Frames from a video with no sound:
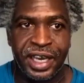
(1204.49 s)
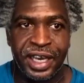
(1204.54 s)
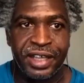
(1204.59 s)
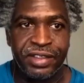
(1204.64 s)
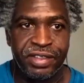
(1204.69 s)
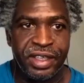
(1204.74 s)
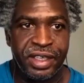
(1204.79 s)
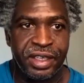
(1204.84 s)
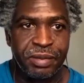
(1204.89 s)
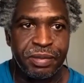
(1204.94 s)
I
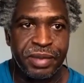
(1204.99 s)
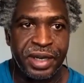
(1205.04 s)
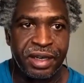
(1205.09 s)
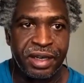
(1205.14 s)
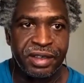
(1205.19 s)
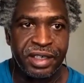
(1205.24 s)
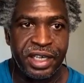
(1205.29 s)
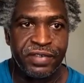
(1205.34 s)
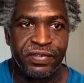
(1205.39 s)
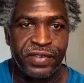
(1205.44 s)
think
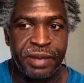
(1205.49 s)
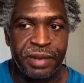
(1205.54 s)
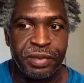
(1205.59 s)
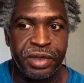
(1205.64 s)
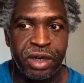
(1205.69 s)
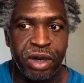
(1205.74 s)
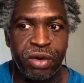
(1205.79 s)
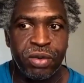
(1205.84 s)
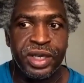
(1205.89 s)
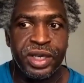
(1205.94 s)
about if I'm
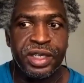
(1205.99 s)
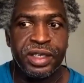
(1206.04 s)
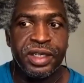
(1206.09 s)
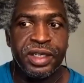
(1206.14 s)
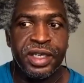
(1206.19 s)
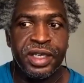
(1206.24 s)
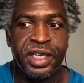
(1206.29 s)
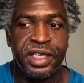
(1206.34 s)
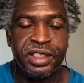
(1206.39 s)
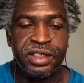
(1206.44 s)
going
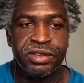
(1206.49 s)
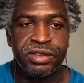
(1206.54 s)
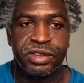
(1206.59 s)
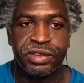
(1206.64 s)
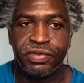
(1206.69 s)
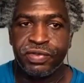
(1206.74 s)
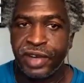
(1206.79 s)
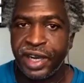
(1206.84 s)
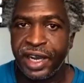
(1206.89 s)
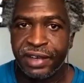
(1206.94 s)
to
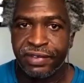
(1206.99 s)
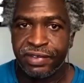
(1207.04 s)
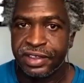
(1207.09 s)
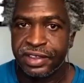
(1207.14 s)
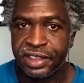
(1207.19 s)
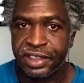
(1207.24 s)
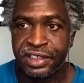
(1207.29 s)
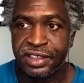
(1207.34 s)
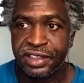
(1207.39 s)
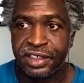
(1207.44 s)
survive
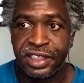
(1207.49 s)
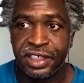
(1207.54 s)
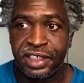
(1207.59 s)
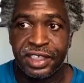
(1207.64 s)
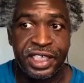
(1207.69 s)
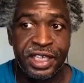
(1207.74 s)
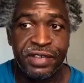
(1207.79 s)
this incident.